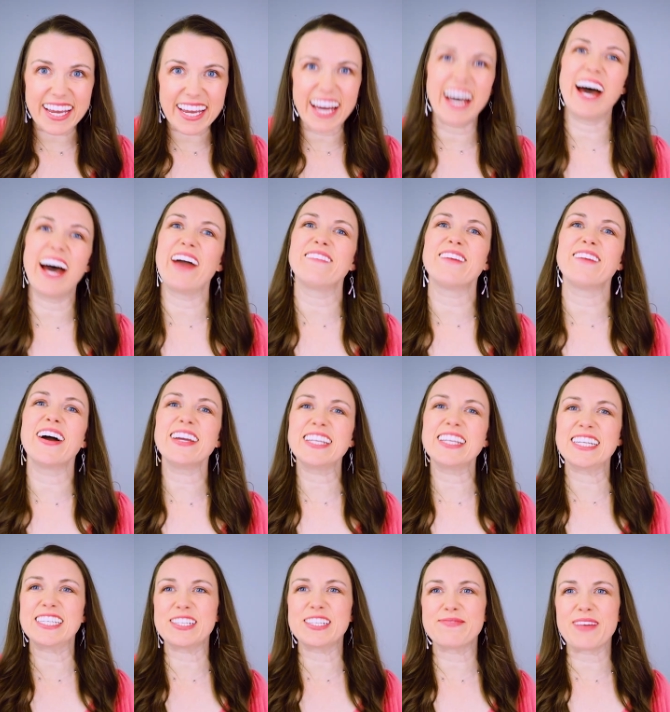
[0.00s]
I want you
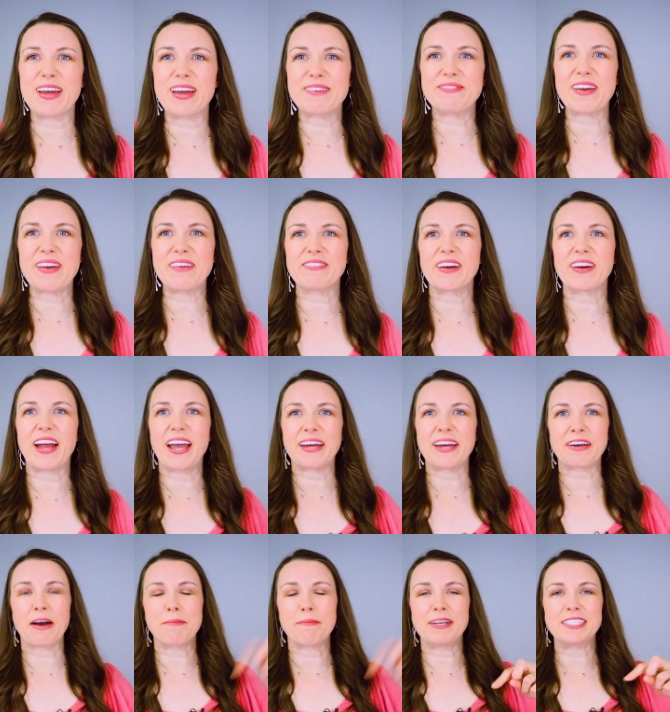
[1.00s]
to do me a favor
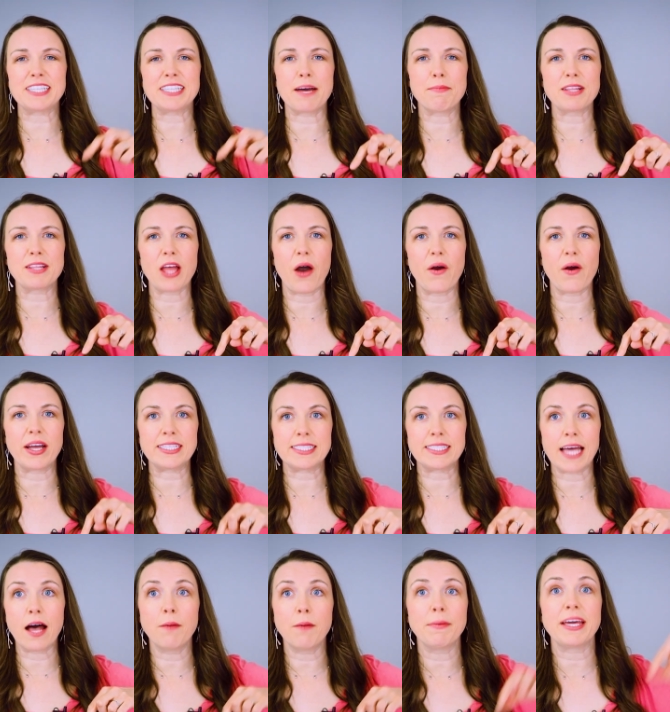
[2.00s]
and comment down below and
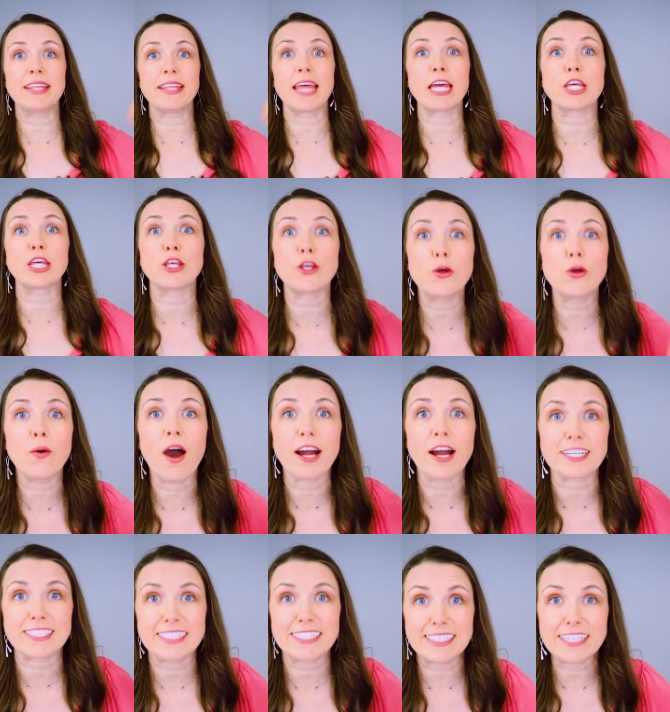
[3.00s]
tell me that you
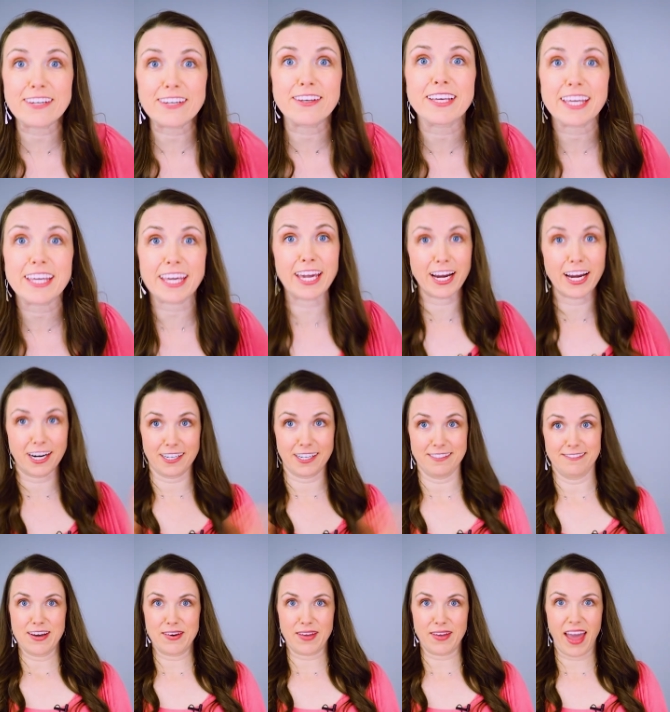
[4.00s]
are still here,
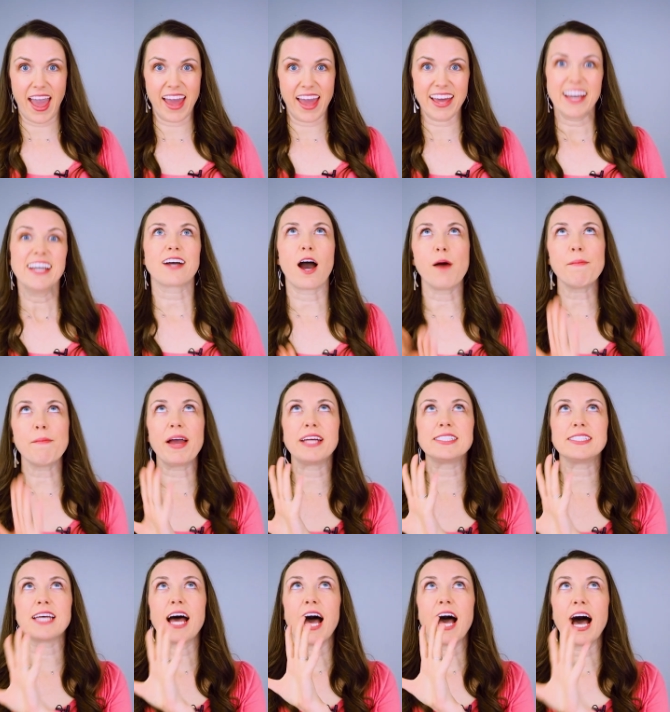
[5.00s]
okay?
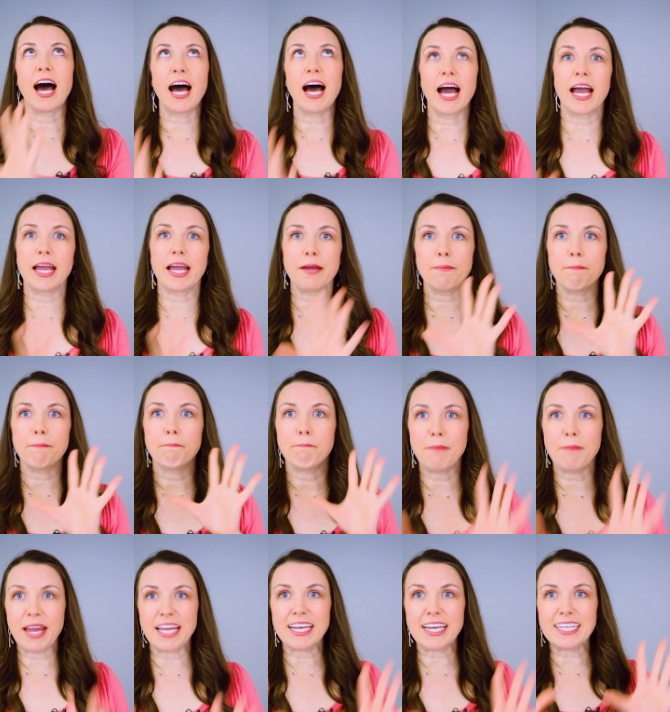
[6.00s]
Comment, I
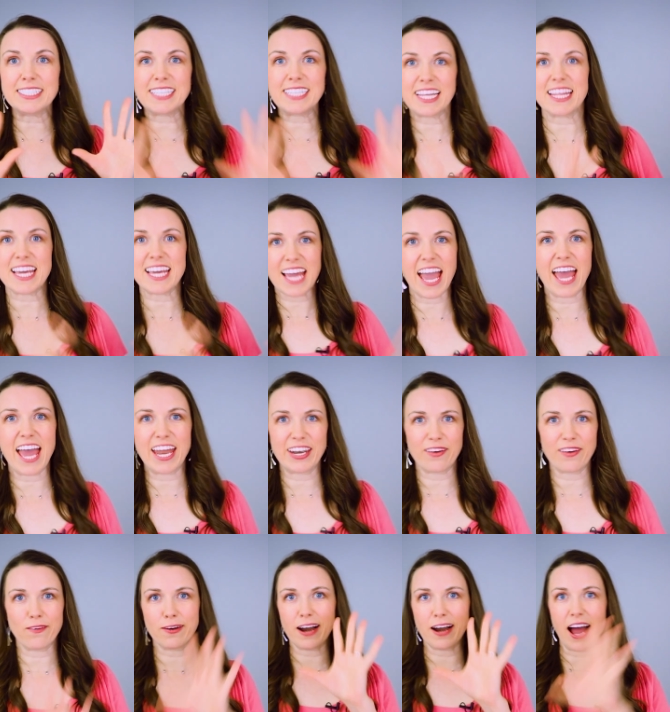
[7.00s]
made it to the
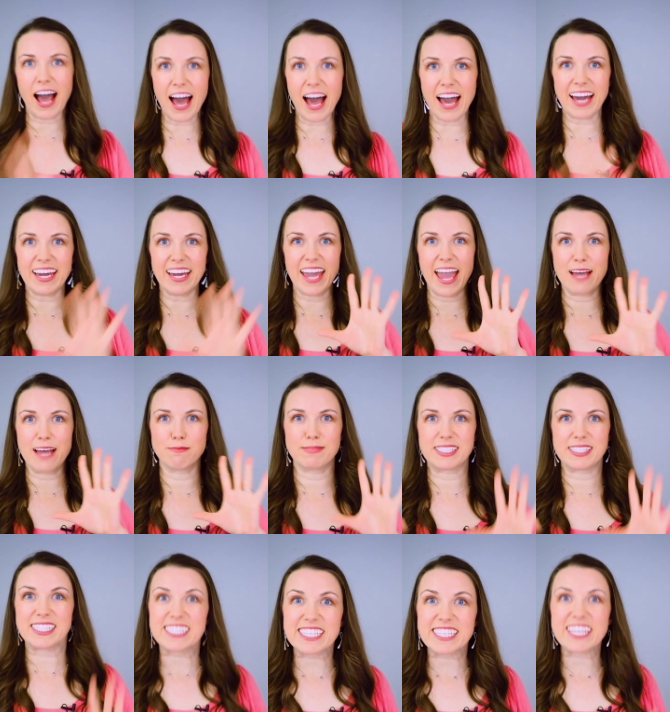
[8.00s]
end, or I am
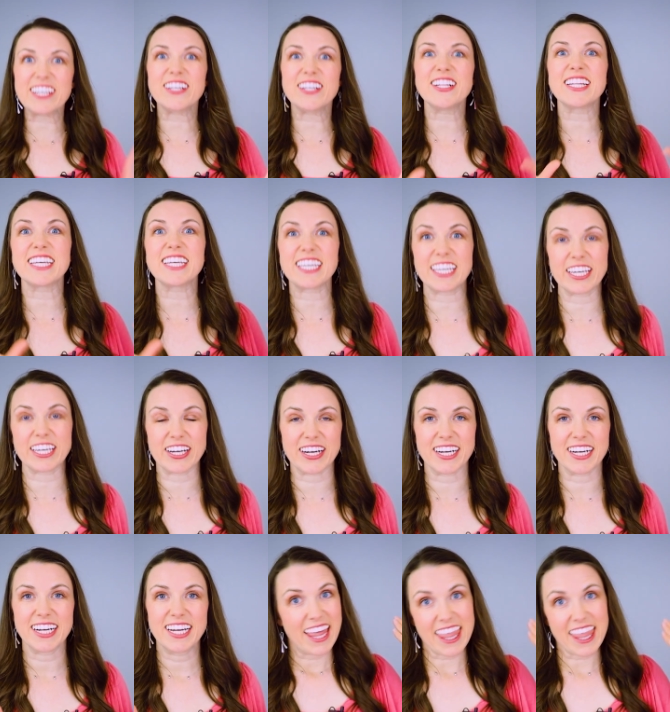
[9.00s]
still here.